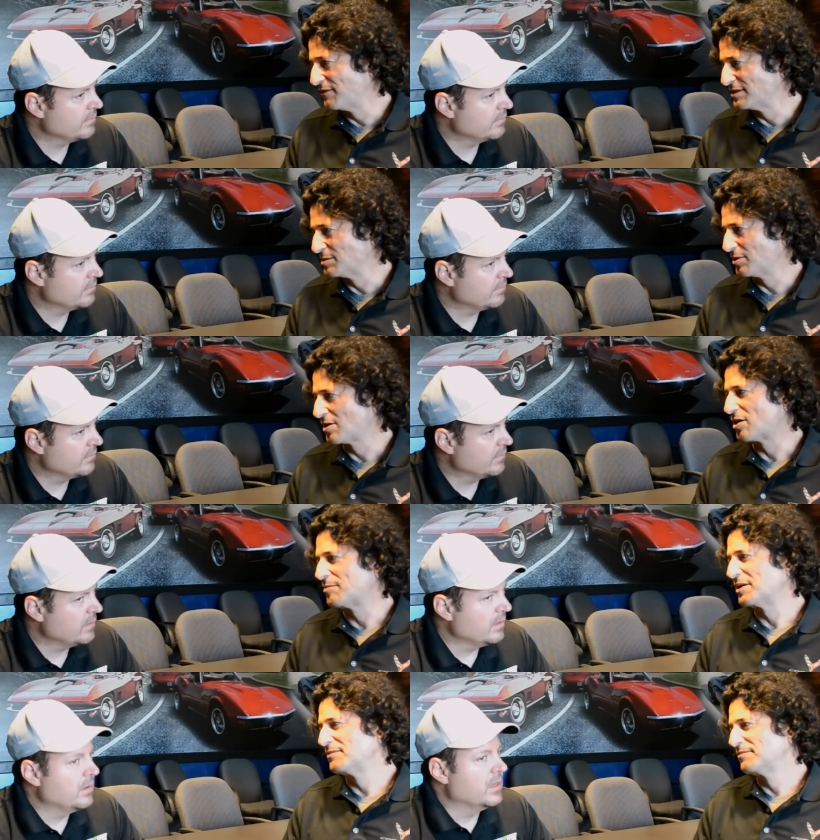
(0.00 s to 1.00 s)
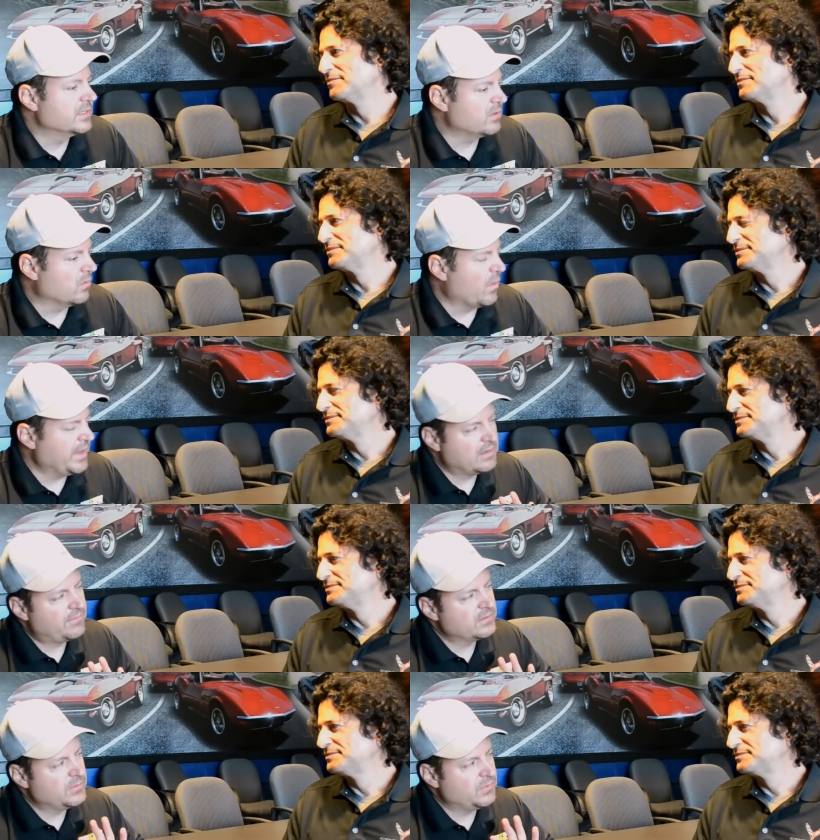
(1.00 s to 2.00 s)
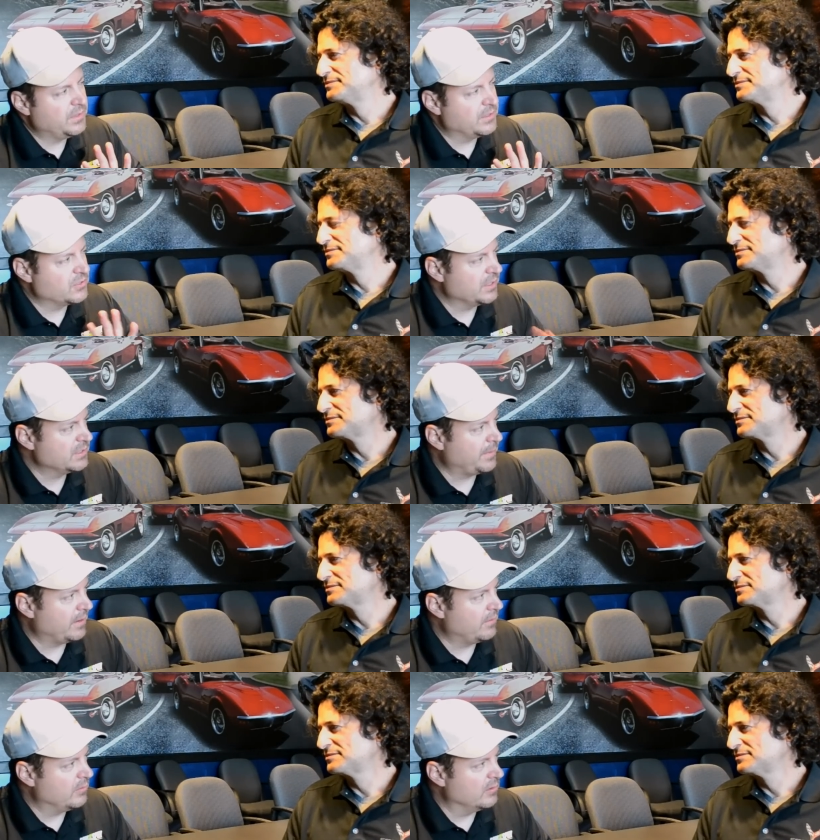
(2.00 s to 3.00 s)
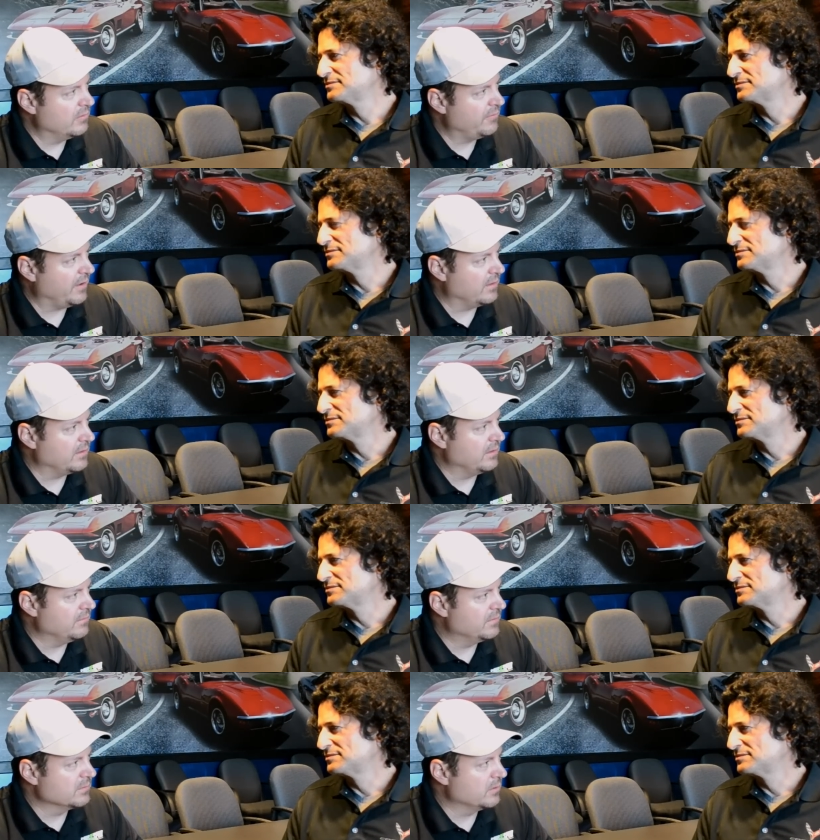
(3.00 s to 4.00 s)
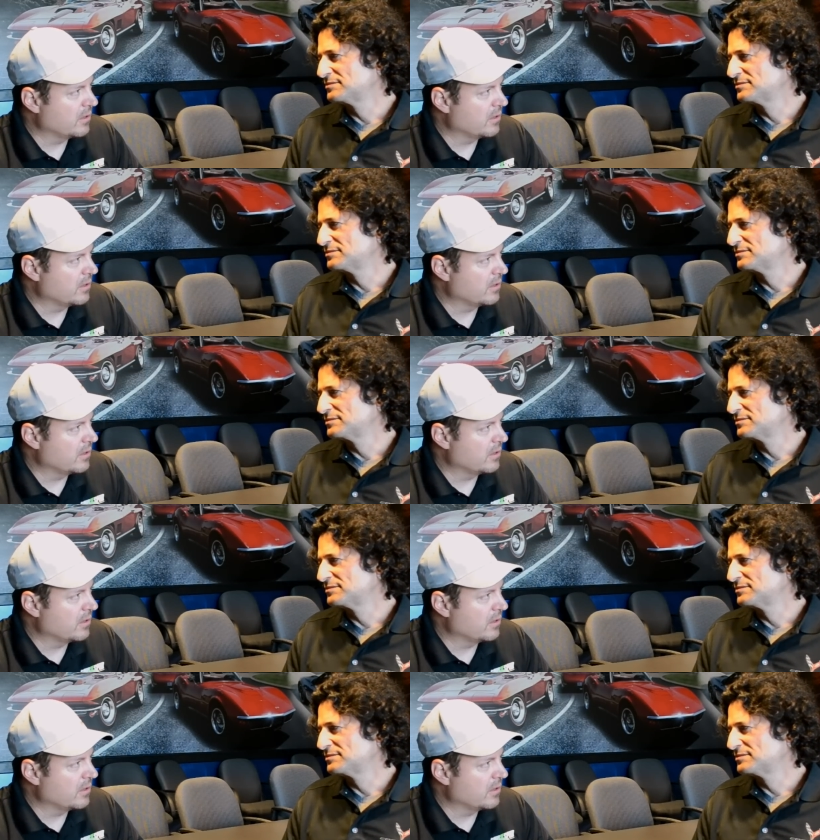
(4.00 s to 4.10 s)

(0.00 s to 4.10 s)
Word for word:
Speaker 1: the visible carbon.
Speaker 2: Is
Speaker 1: there a
Speaker 2: weight difference between the transparent roof and the visible